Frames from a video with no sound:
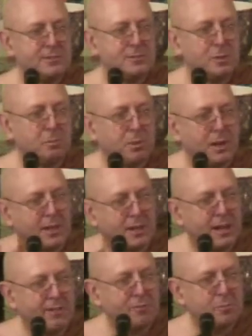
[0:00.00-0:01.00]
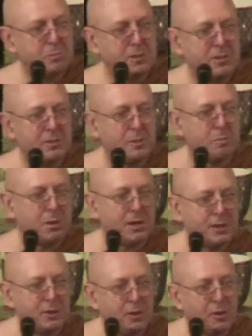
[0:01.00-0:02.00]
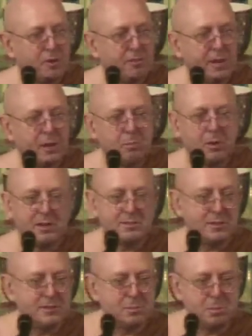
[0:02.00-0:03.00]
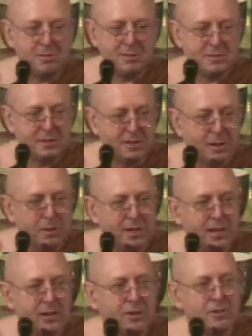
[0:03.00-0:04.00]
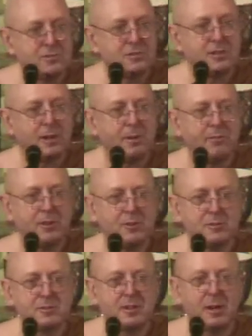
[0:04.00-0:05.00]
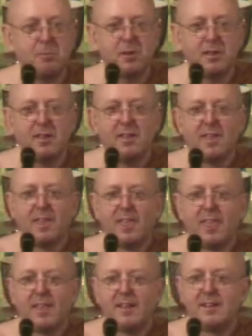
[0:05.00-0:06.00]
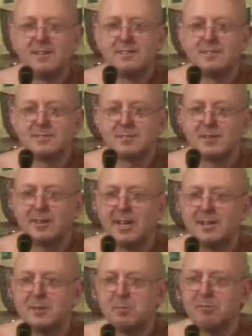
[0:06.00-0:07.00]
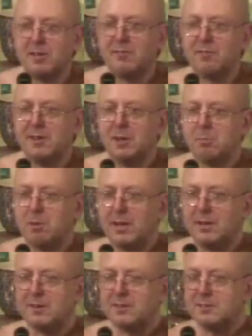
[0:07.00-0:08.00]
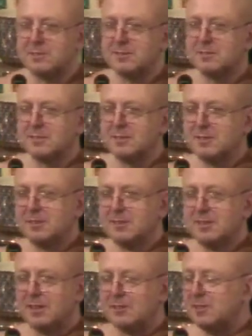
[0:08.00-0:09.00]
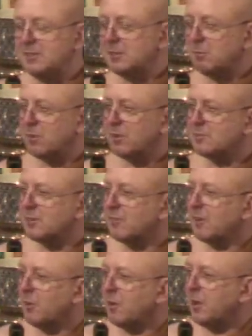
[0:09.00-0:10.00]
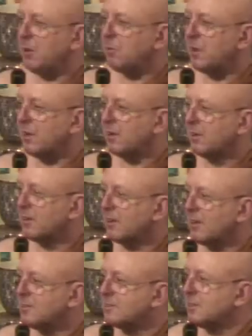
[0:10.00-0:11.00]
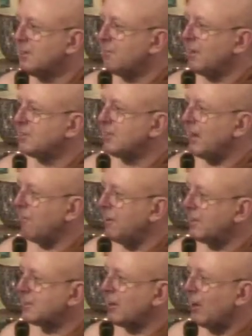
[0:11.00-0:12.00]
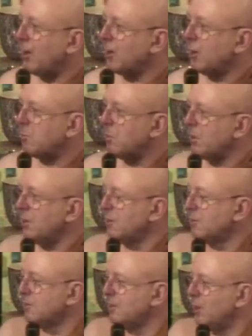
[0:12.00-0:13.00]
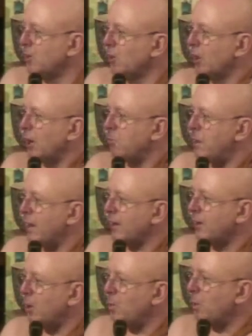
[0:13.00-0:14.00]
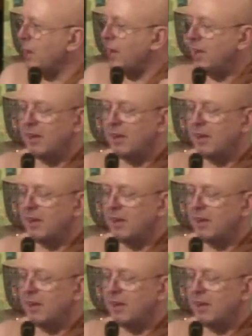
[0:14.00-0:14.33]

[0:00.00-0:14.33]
or by the government or by God or anybody. So spirits, you know, go and get lost. I'm having a good time. So that degree of independence, you know, she didn't want to sort of go anywhere. Until eventually having this argument, you know, you've got to go back, no way.